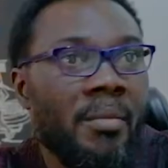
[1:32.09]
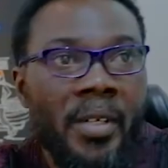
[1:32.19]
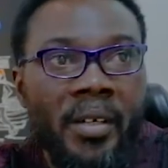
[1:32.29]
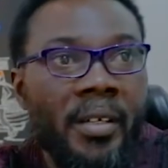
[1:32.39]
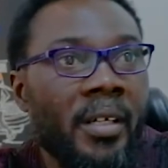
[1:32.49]

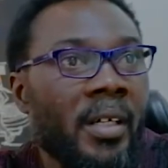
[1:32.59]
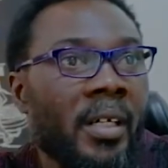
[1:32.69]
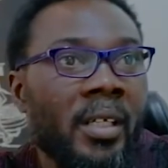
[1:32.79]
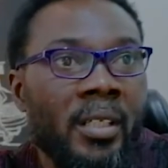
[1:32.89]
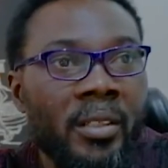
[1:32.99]
America,
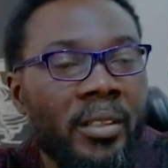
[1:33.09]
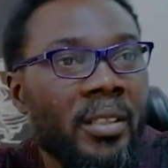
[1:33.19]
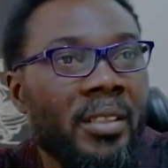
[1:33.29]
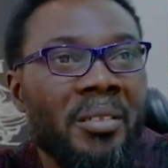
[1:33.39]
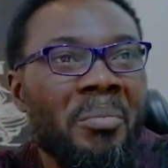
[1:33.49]

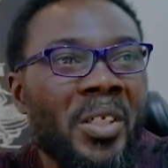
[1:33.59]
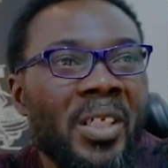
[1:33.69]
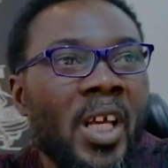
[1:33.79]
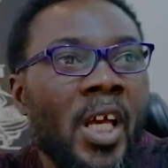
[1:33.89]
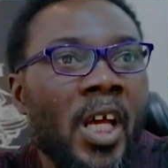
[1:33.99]
London, but
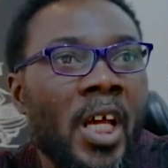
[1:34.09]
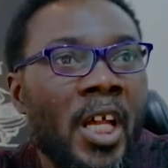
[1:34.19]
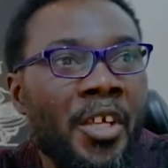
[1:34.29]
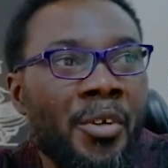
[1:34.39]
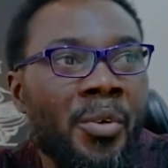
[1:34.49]

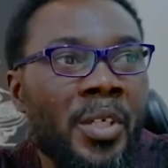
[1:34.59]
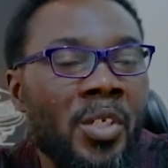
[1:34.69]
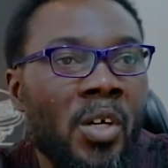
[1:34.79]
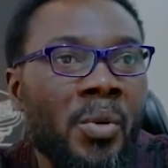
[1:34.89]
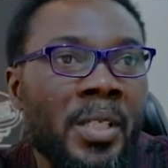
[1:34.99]
you know, it's
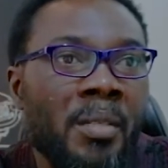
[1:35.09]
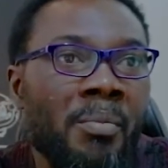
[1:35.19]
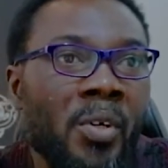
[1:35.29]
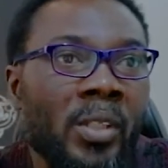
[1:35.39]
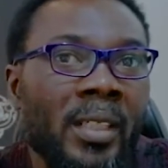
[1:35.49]
always
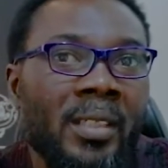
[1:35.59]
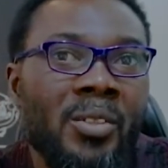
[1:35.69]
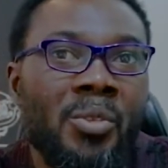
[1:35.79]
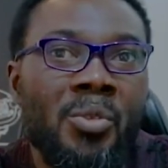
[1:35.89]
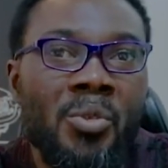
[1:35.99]
important
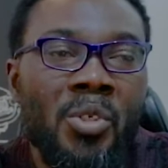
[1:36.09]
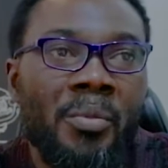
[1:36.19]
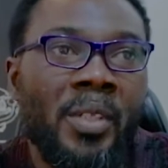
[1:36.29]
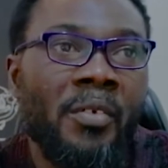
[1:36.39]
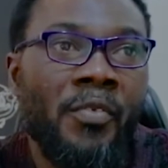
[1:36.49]
to do
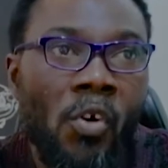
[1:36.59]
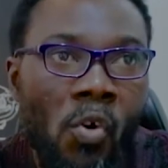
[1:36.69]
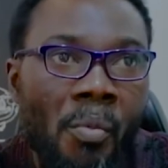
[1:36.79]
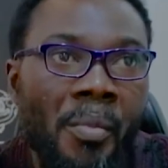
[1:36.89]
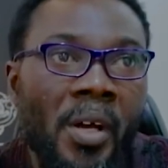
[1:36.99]
something for home.